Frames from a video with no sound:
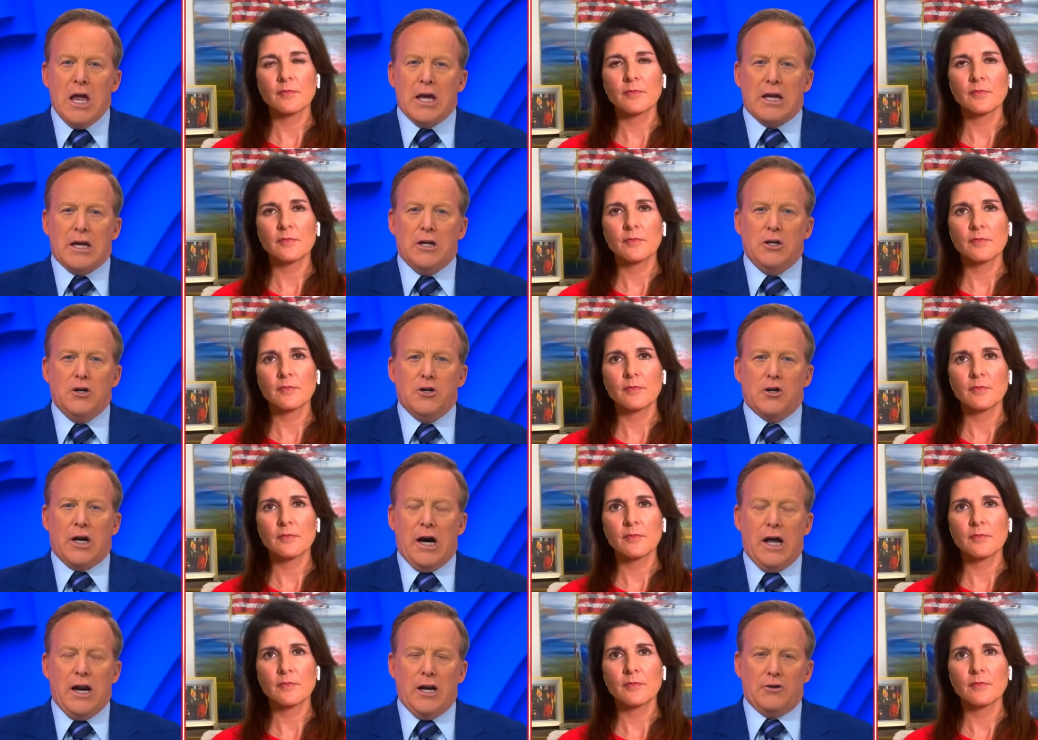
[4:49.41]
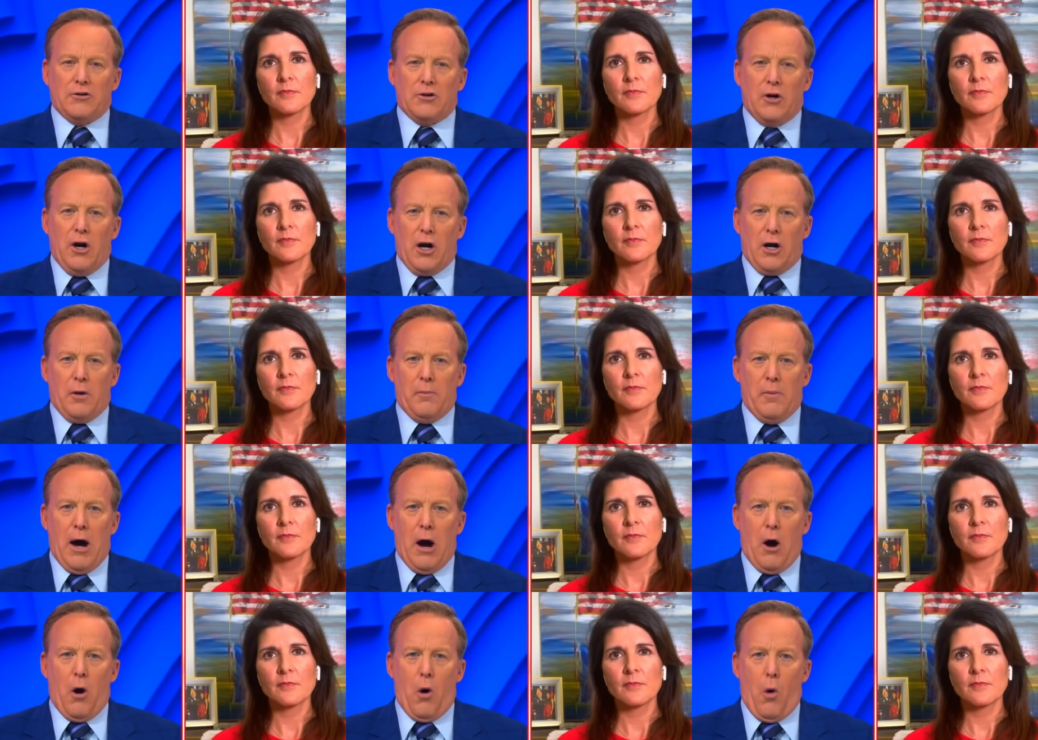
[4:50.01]
Speaker 1: Can you kind of talk
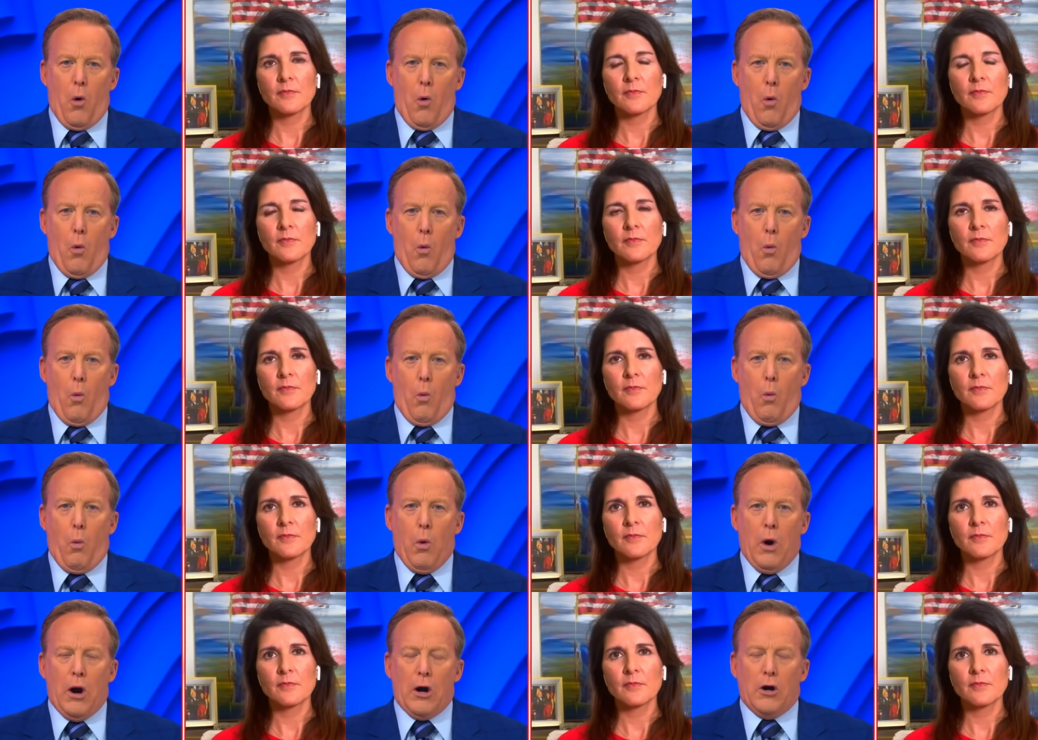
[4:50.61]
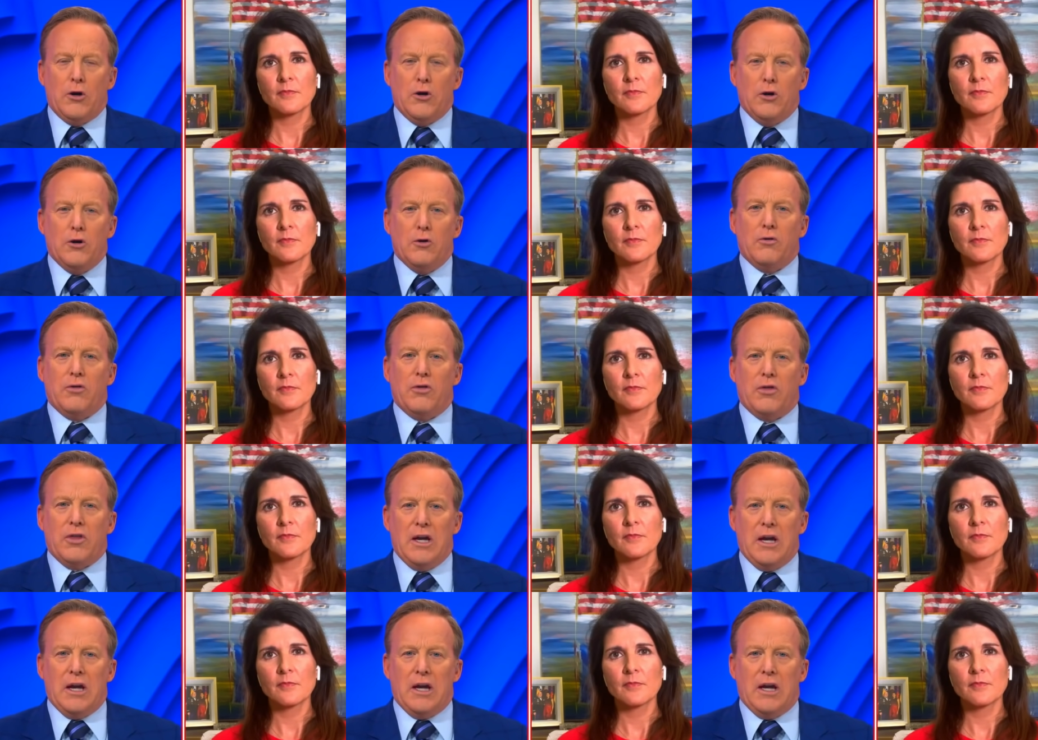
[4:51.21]
about where you
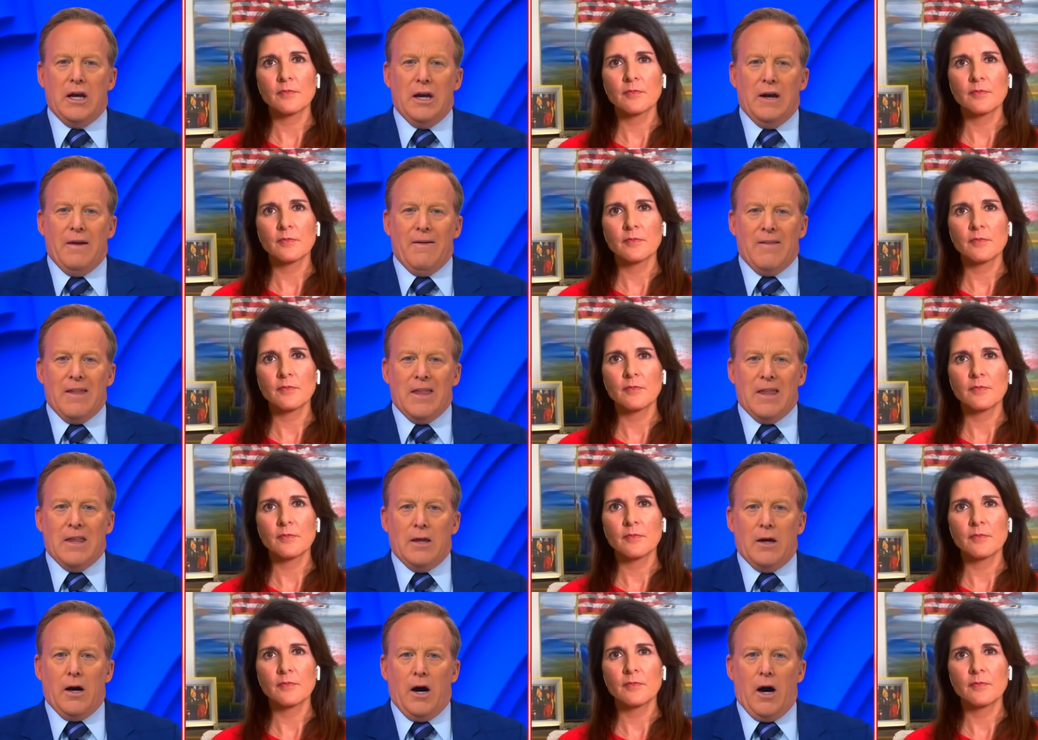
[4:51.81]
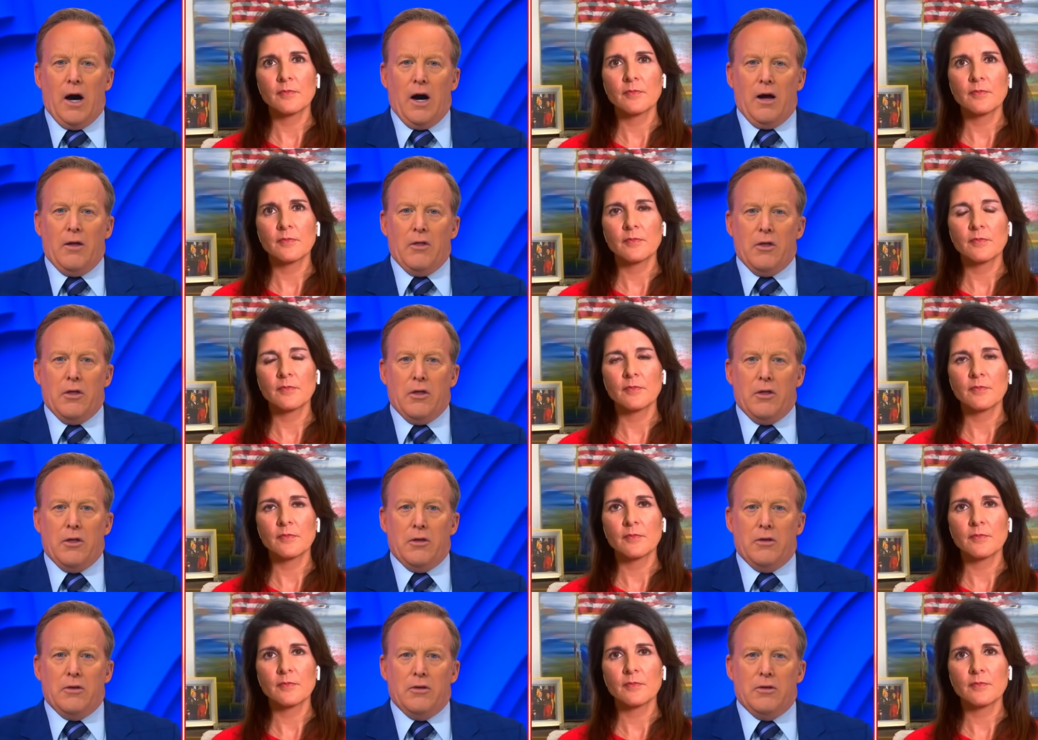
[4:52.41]
think uh,
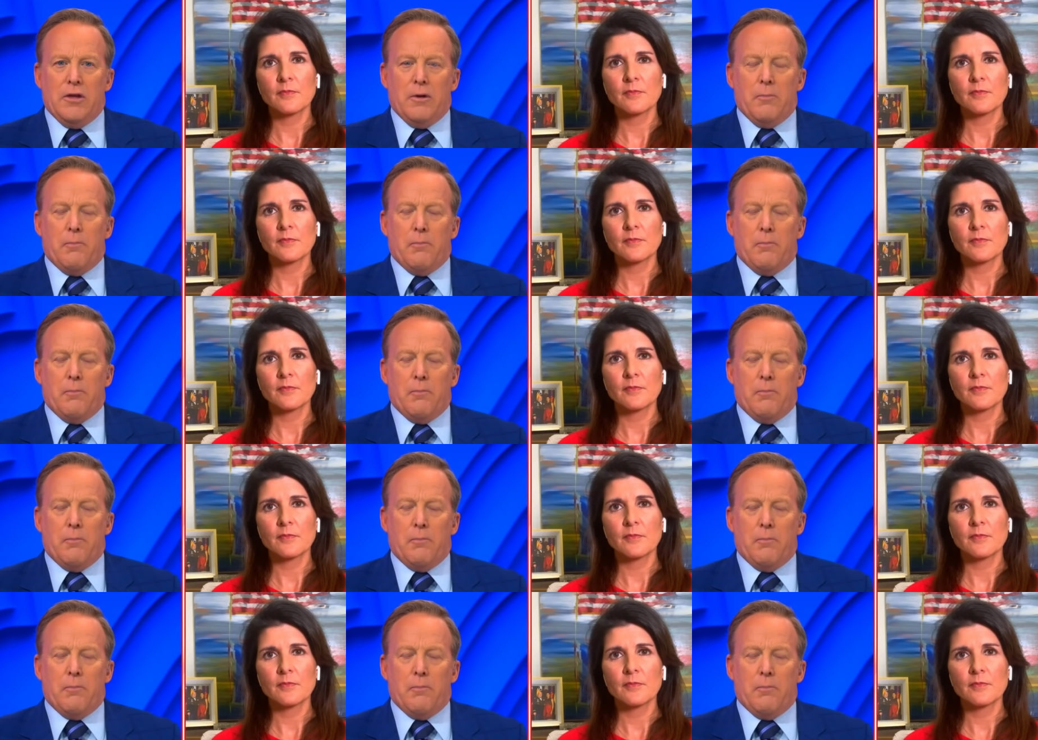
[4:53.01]
the